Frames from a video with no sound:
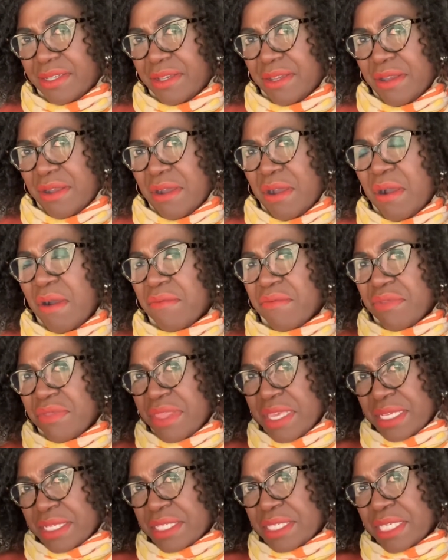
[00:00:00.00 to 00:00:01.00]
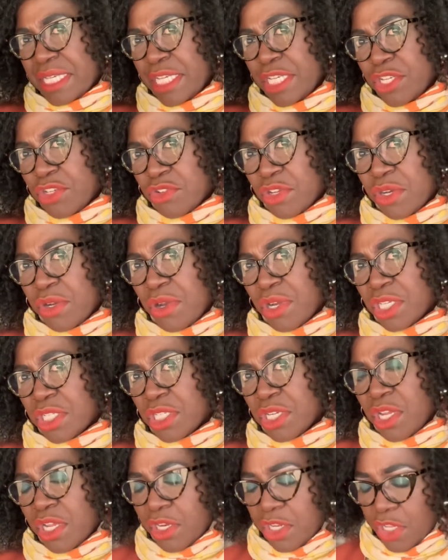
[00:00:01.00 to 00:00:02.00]
of this
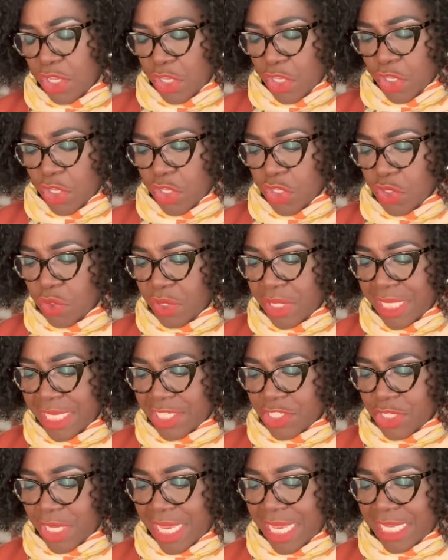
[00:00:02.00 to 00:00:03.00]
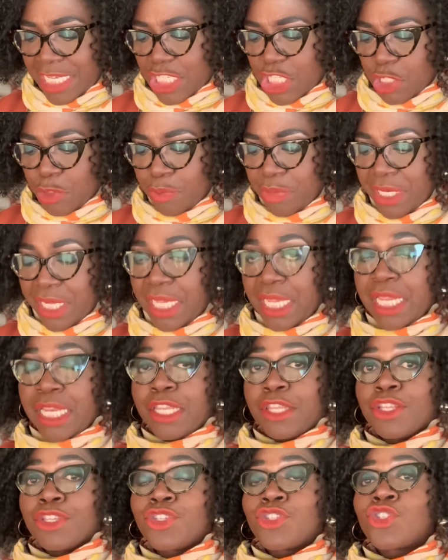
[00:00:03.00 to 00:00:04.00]
introduction, you need to explain
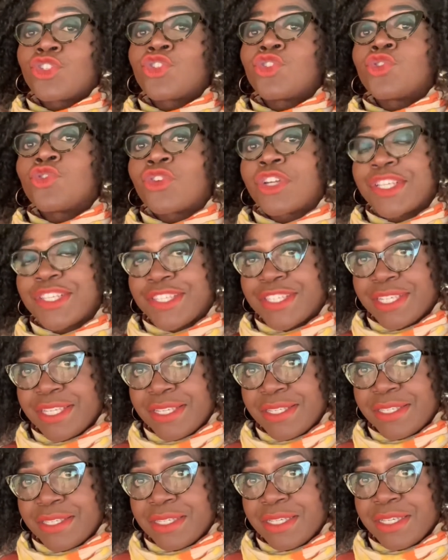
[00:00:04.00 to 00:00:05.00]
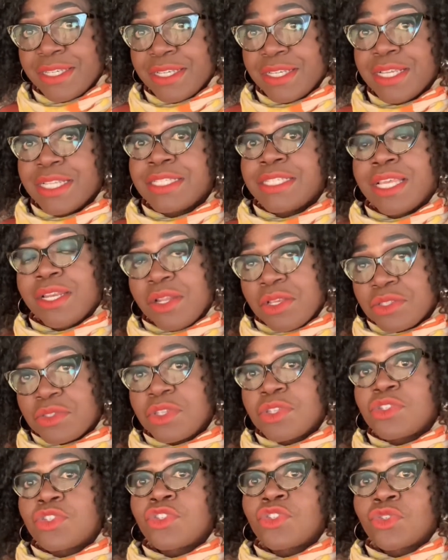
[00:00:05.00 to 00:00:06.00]
the sources. Tell us the
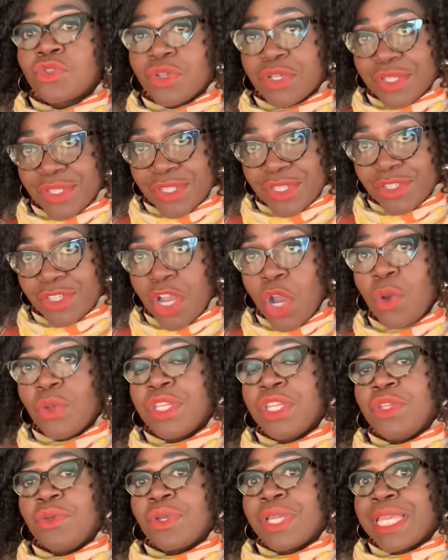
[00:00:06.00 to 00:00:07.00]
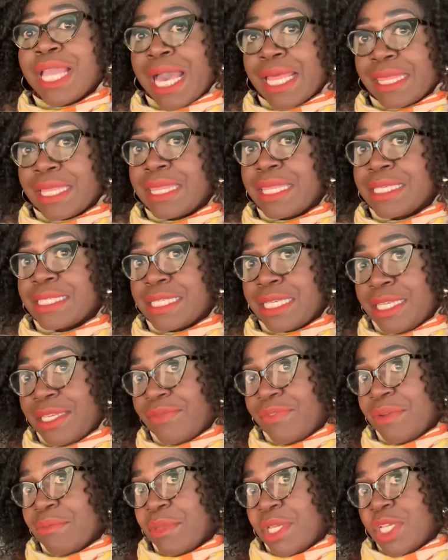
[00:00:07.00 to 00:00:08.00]
sources. How did you gather this
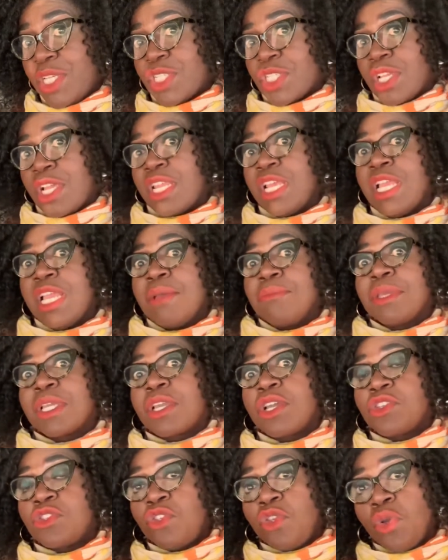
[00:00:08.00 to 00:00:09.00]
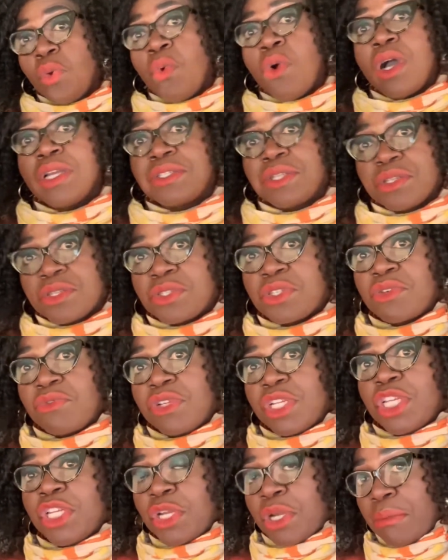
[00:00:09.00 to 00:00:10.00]
information? Because you want us to
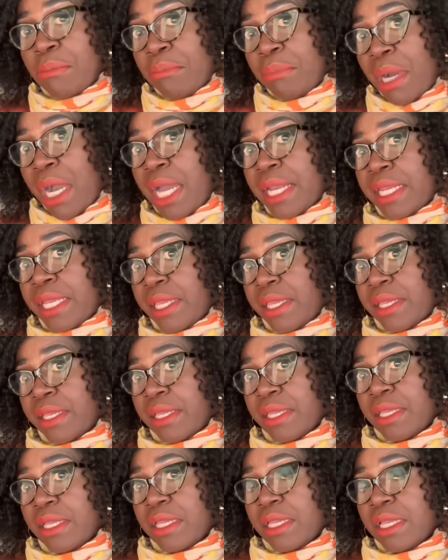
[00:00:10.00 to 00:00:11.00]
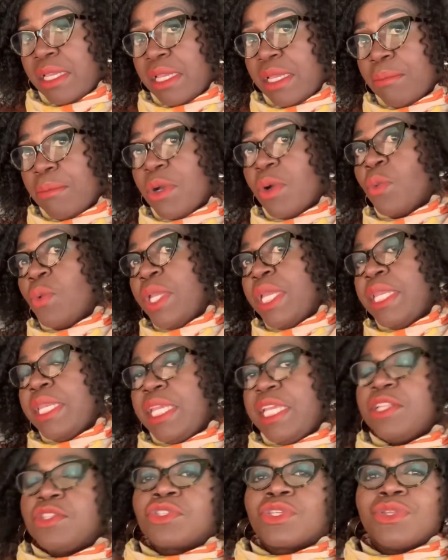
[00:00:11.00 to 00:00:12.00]
read your body, but we
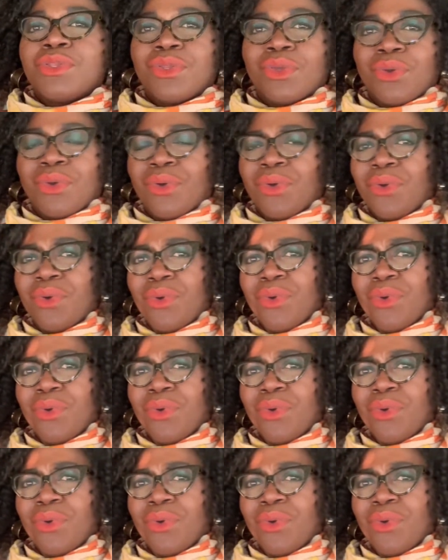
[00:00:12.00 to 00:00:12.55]
need to know,